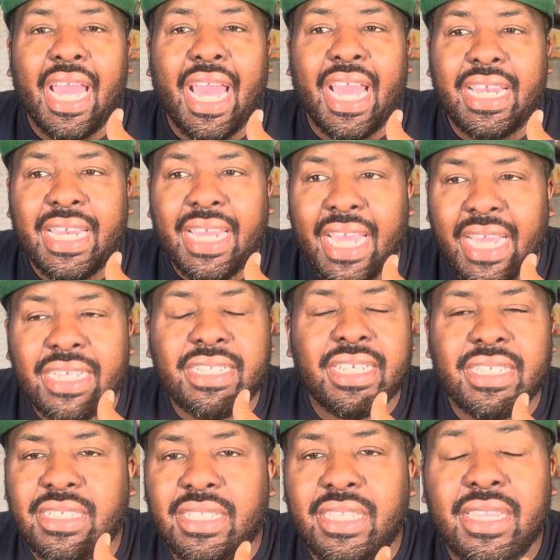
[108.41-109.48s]
And they're
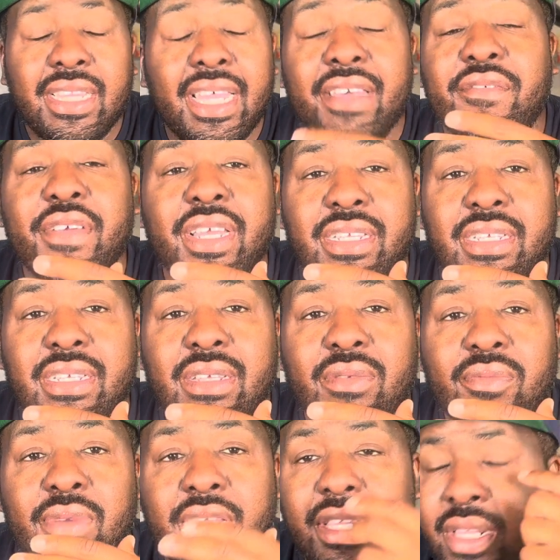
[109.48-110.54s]
just living
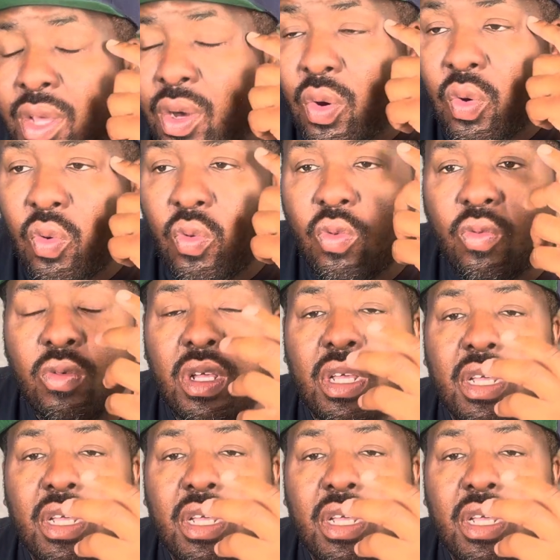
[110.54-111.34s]
with no